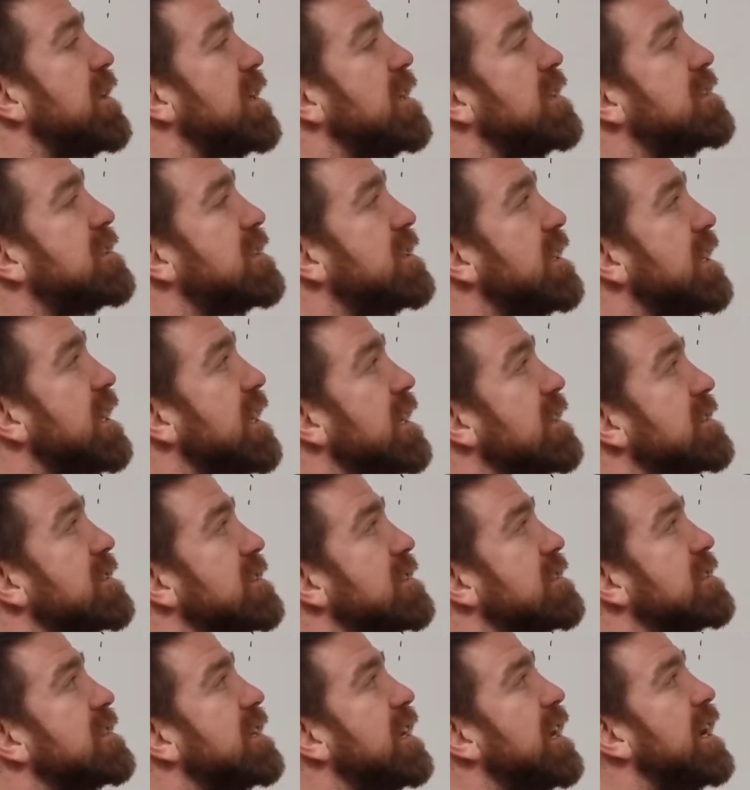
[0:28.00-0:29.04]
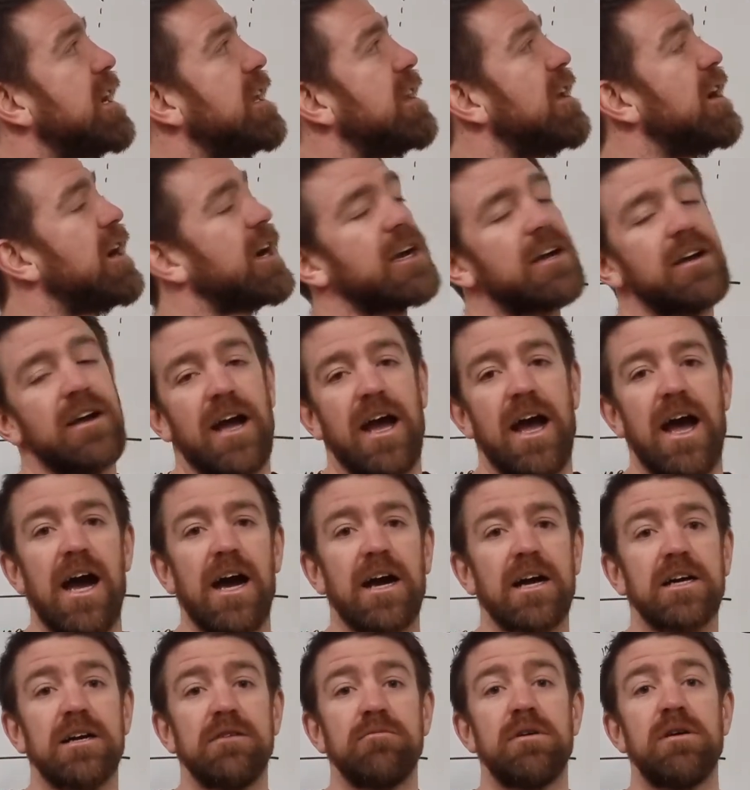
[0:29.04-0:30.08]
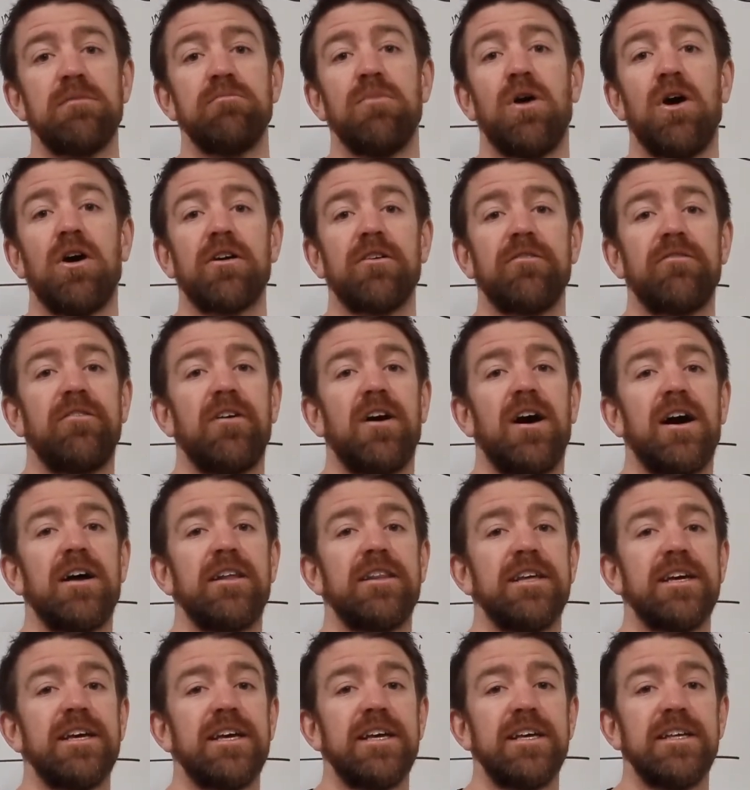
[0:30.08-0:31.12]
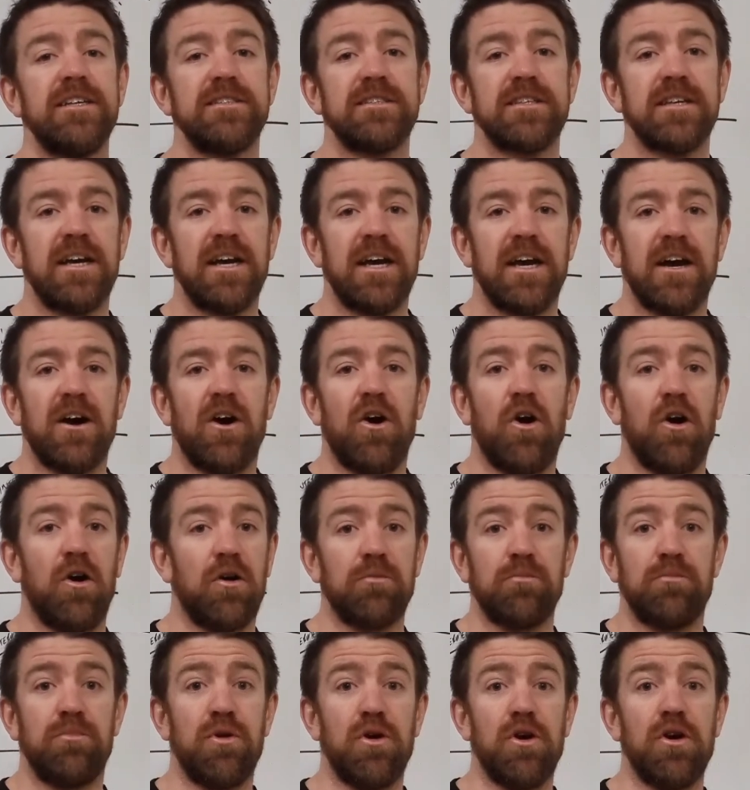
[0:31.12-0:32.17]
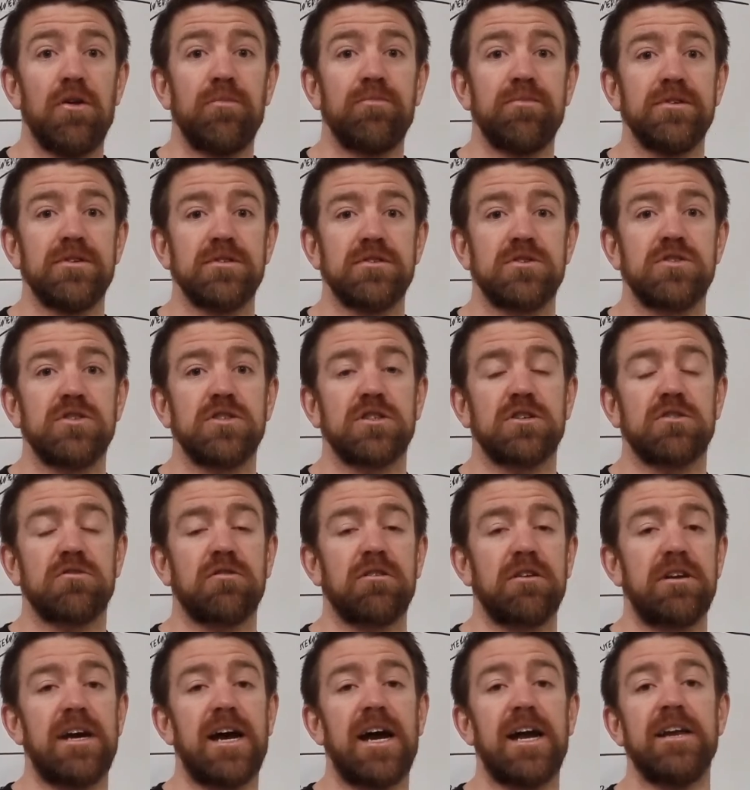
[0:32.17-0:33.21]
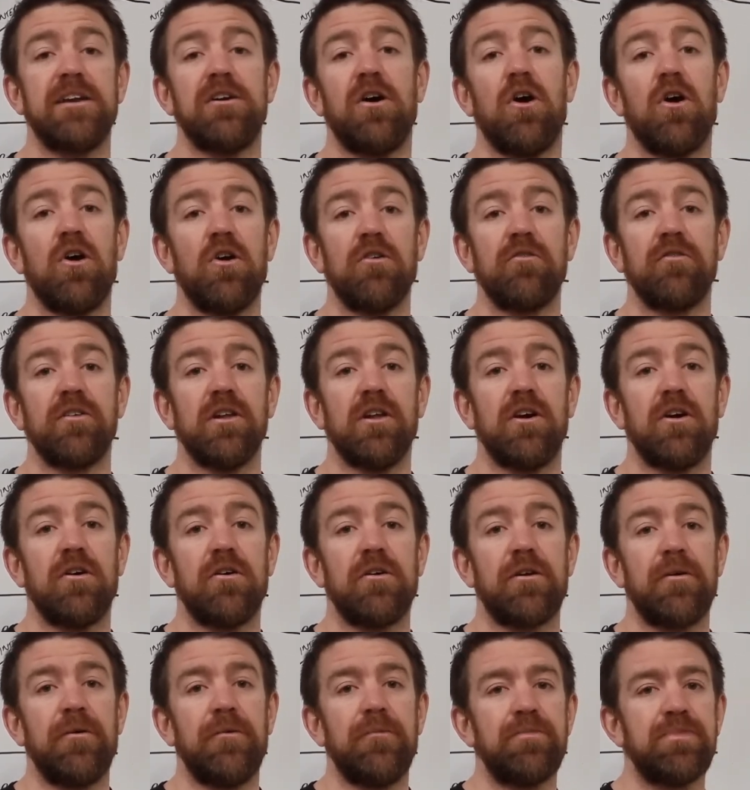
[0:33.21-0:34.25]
these things and say, like, how can we modify these on purpose to create overload?